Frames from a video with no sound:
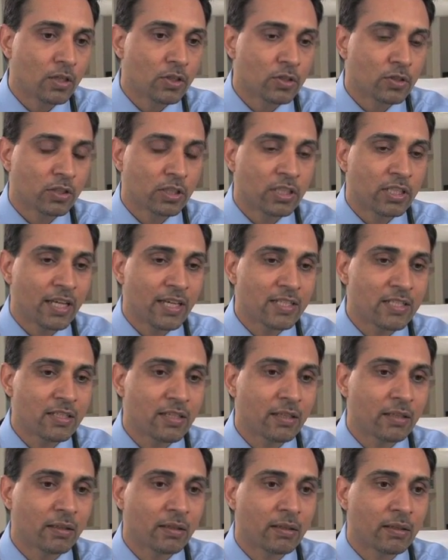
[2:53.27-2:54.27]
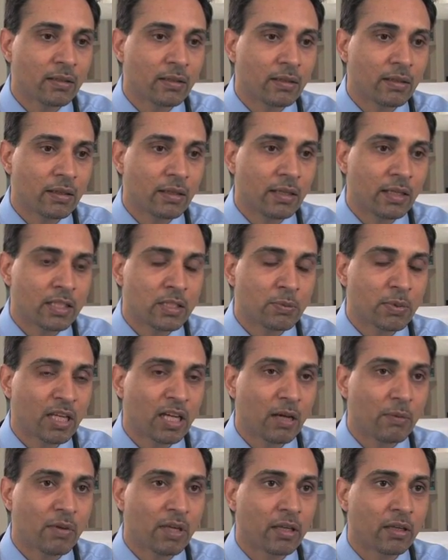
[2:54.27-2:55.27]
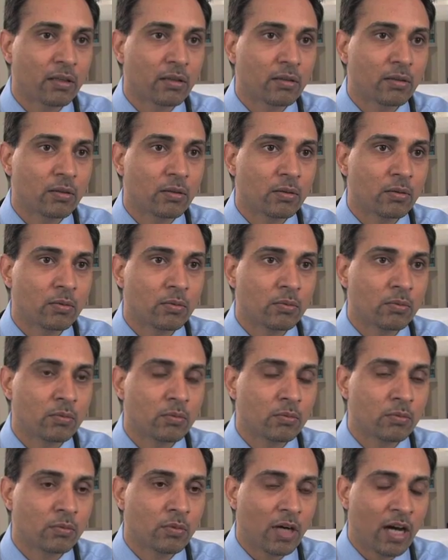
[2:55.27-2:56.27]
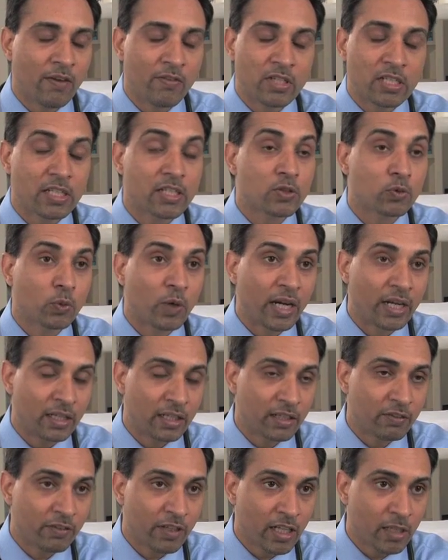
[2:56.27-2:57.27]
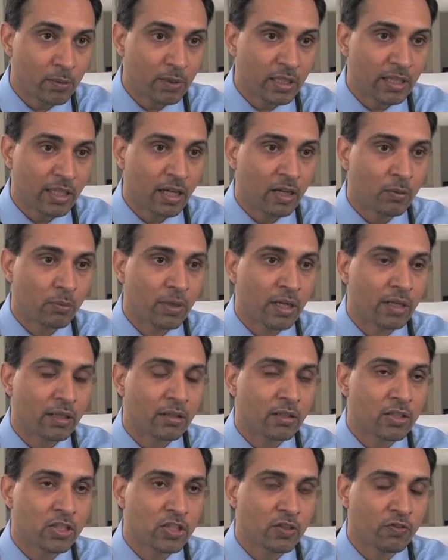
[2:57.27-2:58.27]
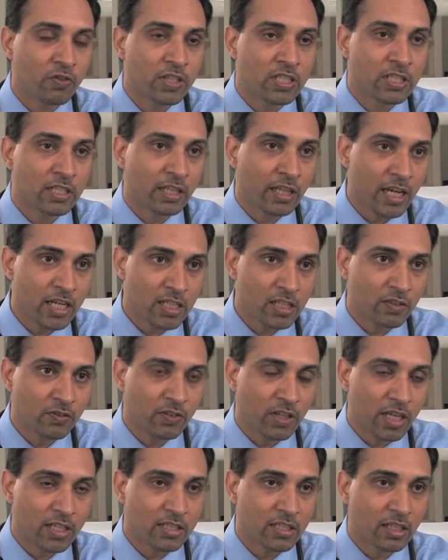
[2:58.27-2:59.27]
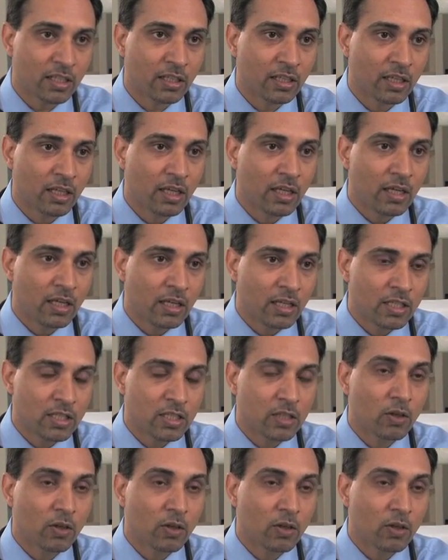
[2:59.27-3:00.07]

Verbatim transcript: So the testing is becoming, obviously it's widely available now, but the sophistication of testing is